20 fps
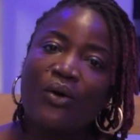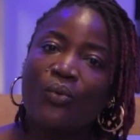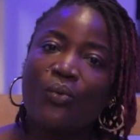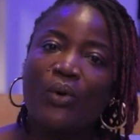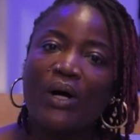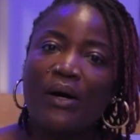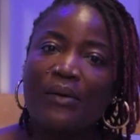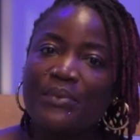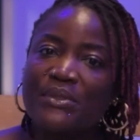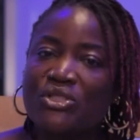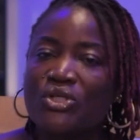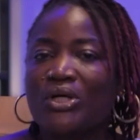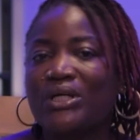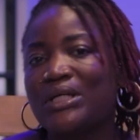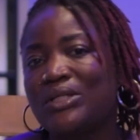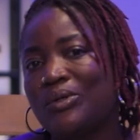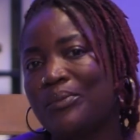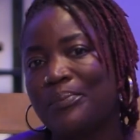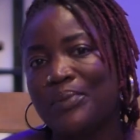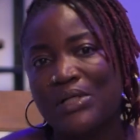where I'll be
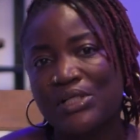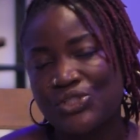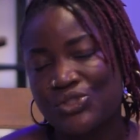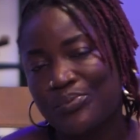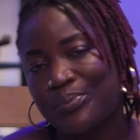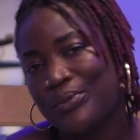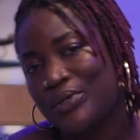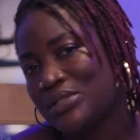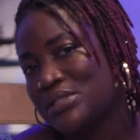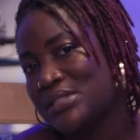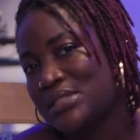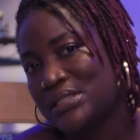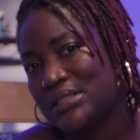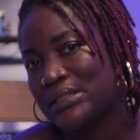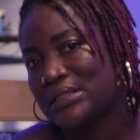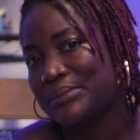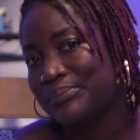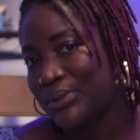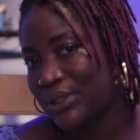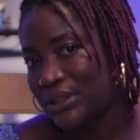talking on pleasure points
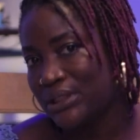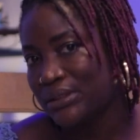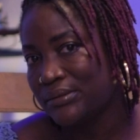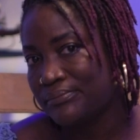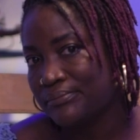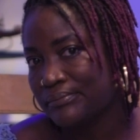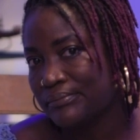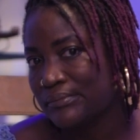in the body.